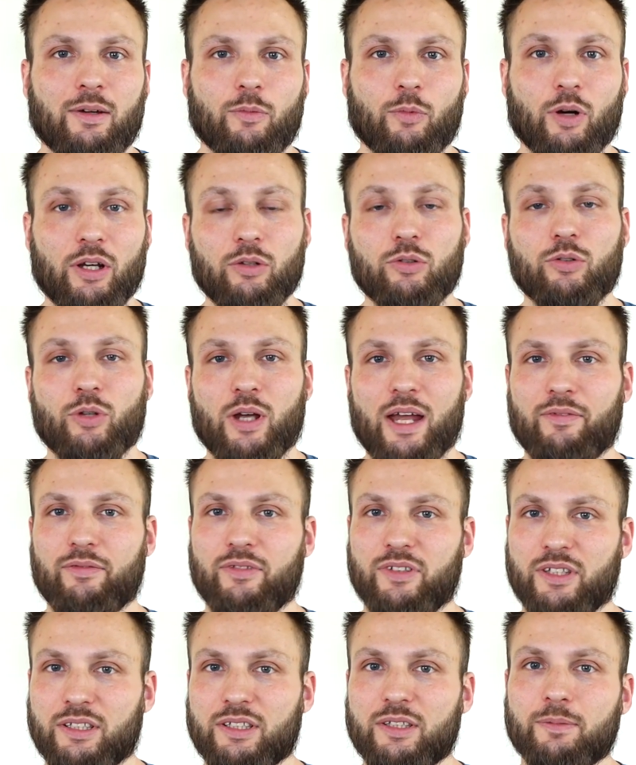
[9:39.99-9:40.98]
When you do
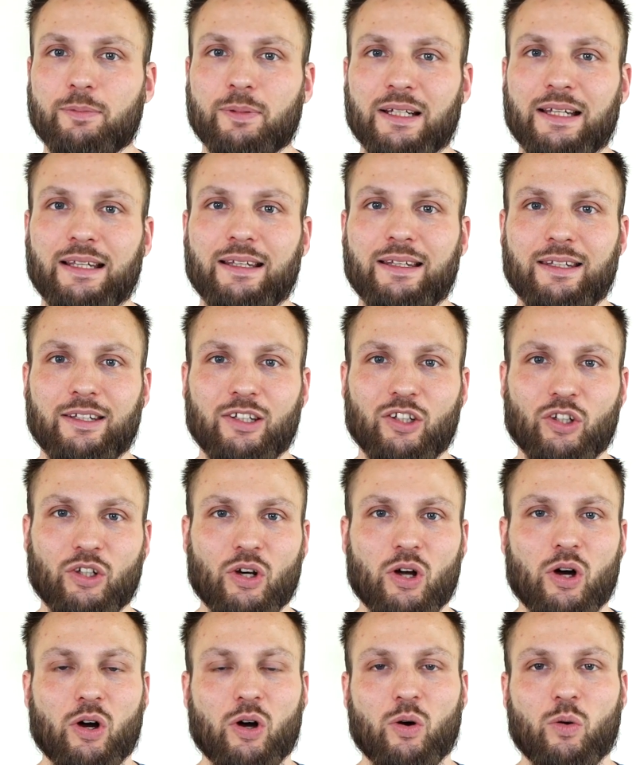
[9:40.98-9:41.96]
have discipline, you
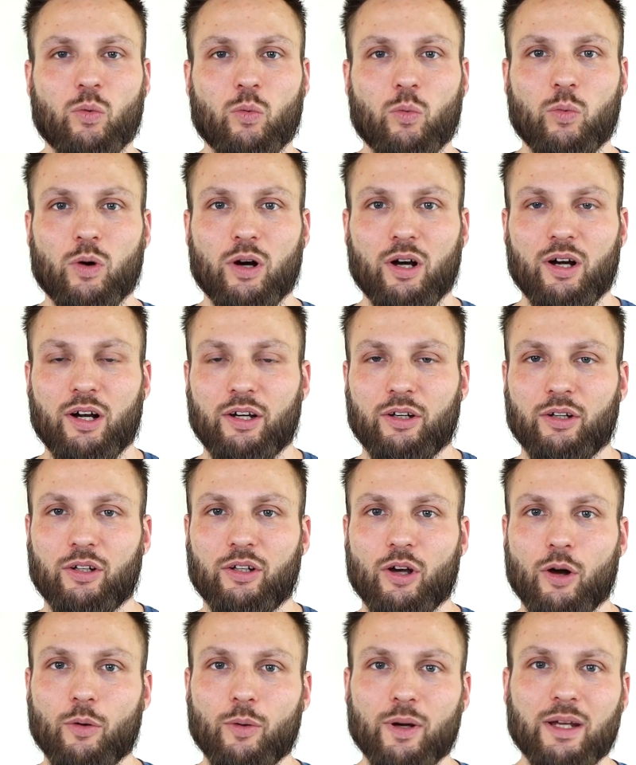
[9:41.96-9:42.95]
know where you're
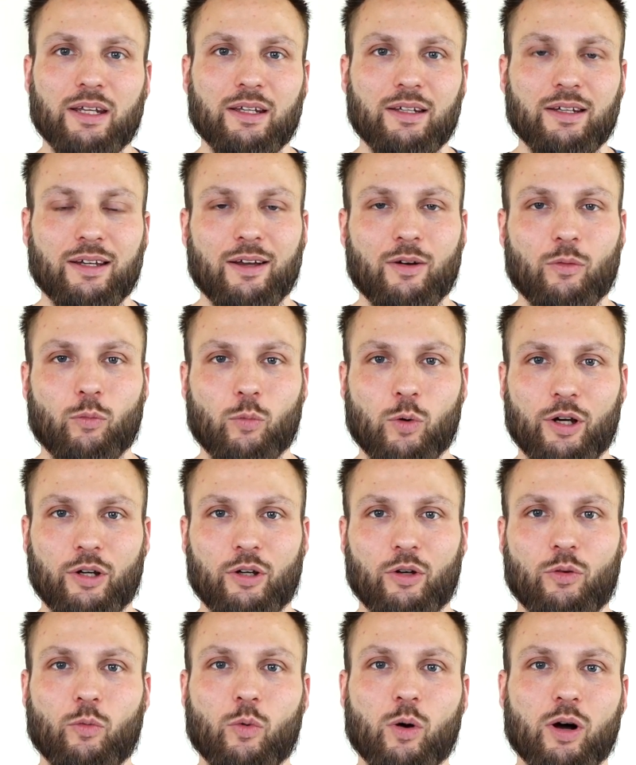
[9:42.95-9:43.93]
going, what
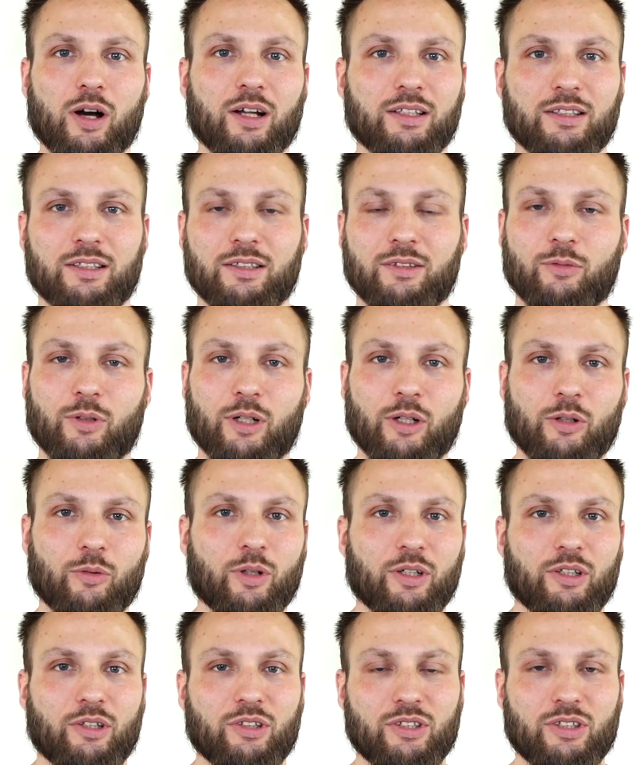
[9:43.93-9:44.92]
do you want, where you
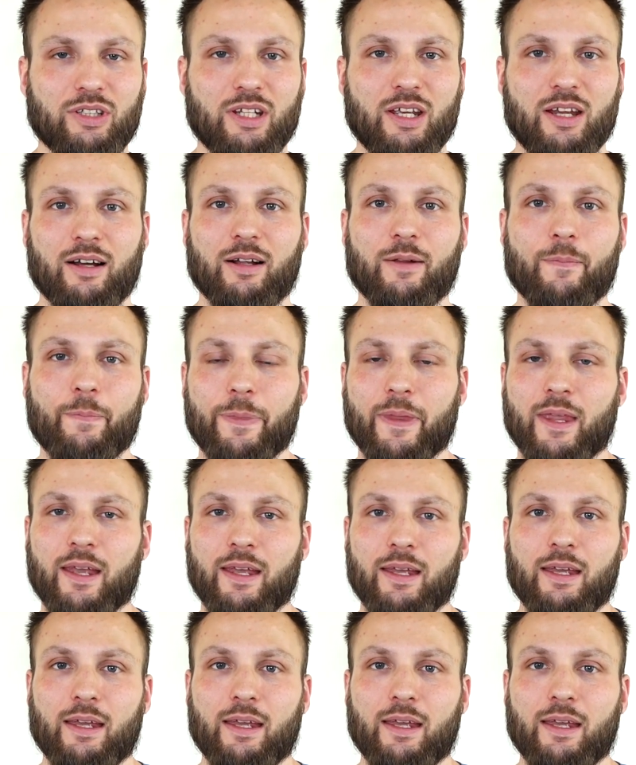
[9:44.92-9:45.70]
want your skill.